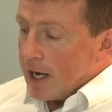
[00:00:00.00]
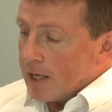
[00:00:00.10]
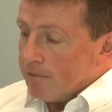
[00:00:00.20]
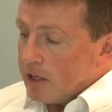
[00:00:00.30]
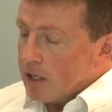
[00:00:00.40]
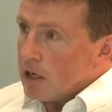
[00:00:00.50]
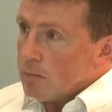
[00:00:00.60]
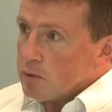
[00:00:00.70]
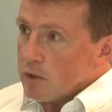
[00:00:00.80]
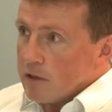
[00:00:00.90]
and
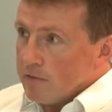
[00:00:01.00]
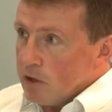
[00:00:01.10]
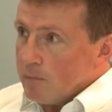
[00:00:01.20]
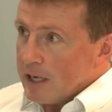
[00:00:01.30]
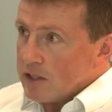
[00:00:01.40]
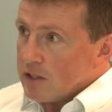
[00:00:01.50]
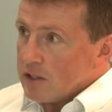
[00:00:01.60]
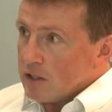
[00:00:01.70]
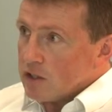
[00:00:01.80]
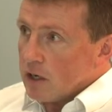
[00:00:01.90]
Vietnam was one of the few
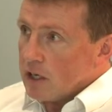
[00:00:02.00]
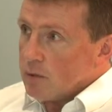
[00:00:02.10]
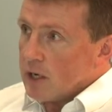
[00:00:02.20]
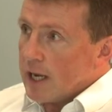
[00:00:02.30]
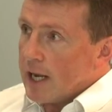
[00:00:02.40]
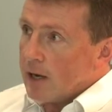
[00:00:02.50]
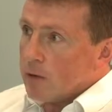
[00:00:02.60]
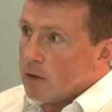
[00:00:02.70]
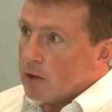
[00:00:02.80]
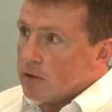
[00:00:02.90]
places that China would
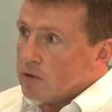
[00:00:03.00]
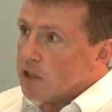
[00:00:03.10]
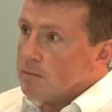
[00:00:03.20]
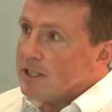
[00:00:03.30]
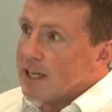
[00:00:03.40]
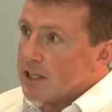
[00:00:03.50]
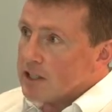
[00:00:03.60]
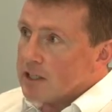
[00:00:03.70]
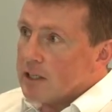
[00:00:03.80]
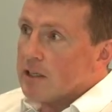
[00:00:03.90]
allow the drug to be
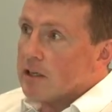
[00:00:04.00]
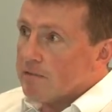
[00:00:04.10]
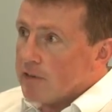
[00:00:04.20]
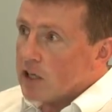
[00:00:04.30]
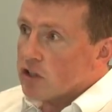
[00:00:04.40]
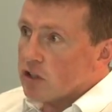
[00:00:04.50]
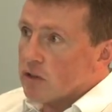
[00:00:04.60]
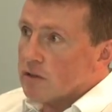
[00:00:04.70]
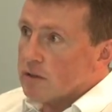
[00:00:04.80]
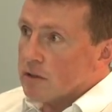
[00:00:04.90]
tested in the
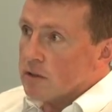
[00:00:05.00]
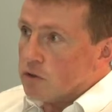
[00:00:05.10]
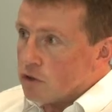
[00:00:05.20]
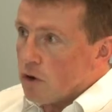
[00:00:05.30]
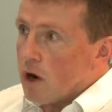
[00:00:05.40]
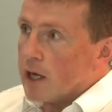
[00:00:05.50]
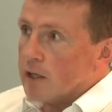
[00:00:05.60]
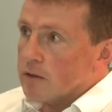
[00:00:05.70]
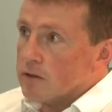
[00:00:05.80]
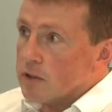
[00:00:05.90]
conventional
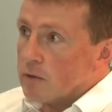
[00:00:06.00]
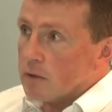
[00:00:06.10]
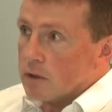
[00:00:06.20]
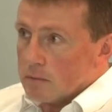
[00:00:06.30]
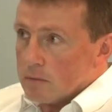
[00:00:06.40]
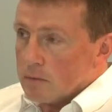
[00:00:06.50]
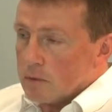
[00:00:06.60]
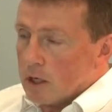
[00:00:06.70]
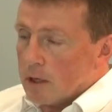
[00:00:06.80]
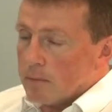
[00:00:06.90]
trials that were
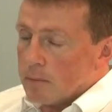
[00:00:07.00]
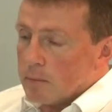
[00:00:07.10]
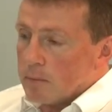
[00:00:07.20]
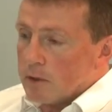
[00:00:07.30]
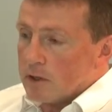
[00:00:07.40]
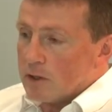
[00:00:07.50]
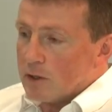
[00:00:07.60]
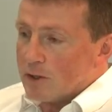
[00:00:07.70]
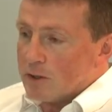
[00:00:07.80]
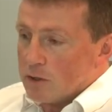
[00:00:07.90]

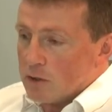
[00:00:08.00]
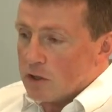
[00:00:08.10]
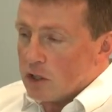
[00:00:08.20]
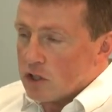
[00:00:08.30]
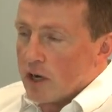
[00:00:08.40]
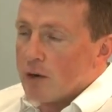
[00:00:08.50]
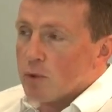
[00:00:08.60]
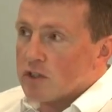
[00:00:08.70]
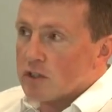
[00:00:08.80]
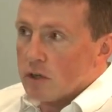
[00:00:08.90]
that China
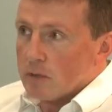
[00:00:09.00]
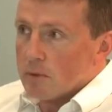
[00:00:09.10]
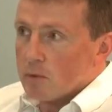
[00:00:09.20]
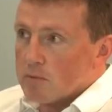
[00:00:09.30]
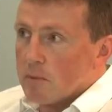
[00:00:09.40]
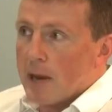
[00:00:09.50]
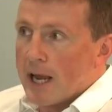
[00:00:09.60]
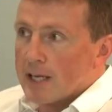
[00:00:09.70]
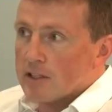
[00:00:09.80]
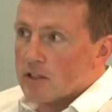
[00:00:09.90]
wasn't doing but was prepared